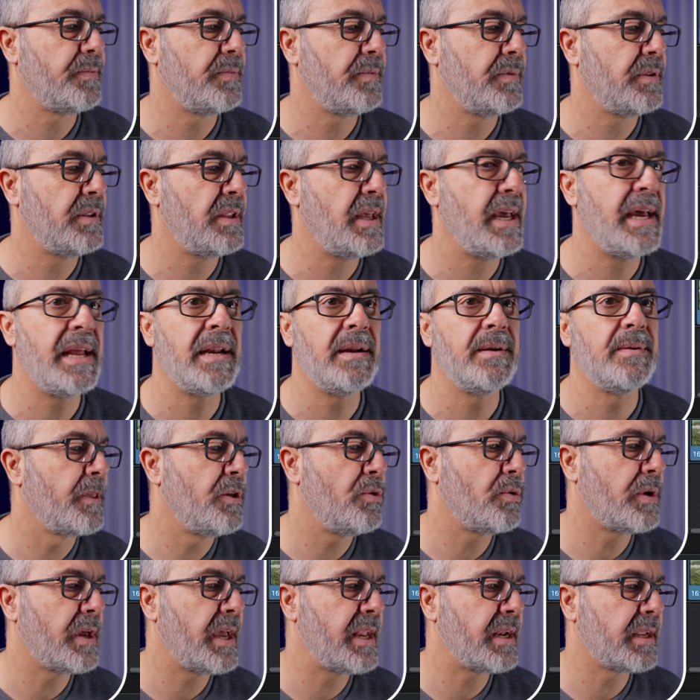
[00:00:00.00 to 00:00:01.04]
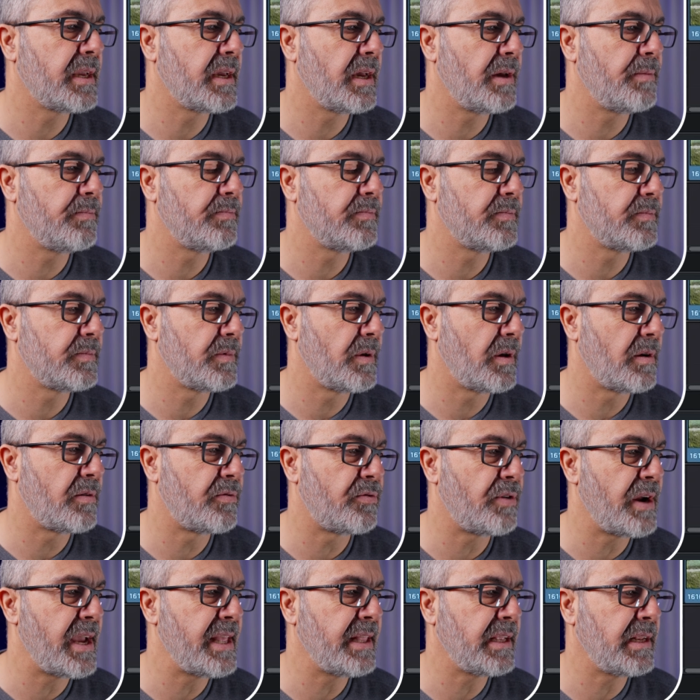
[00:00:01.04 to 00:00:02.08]
Then you can come
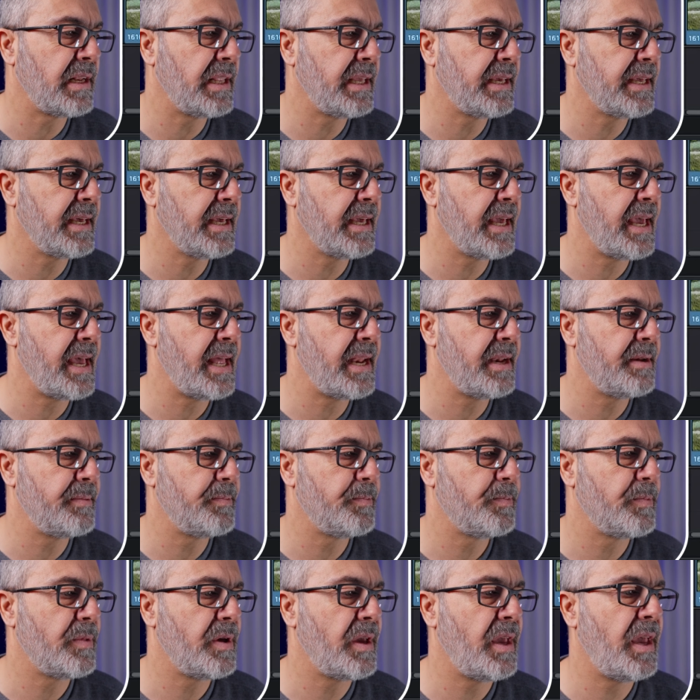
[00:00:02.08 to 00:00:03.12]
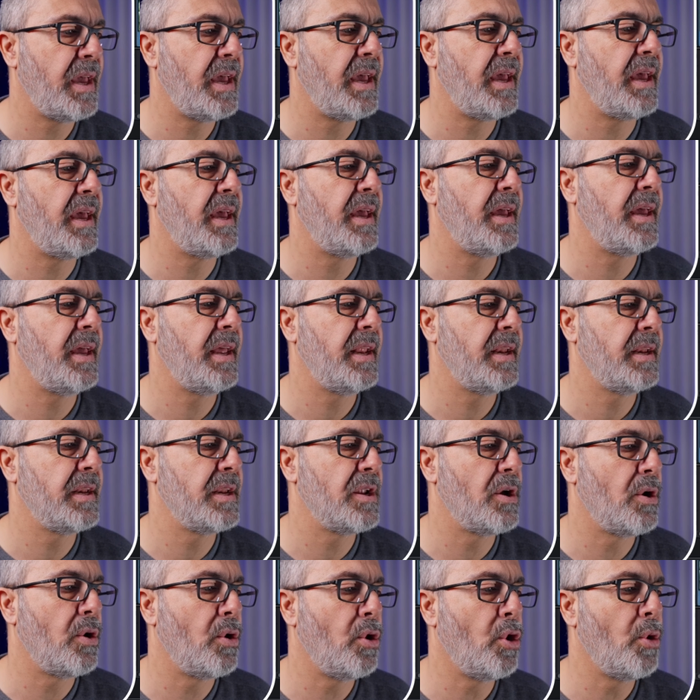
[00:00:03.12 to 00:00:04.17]
right click again and
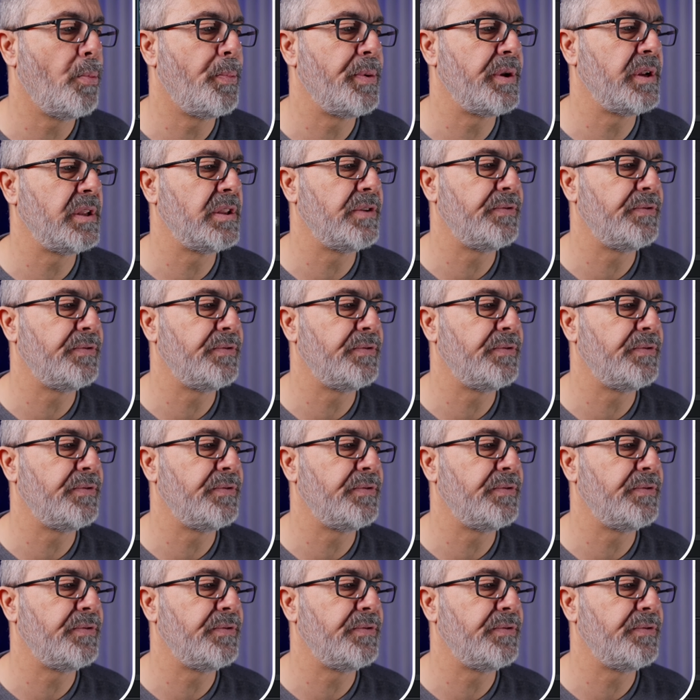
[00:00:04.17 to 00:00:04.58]
open in the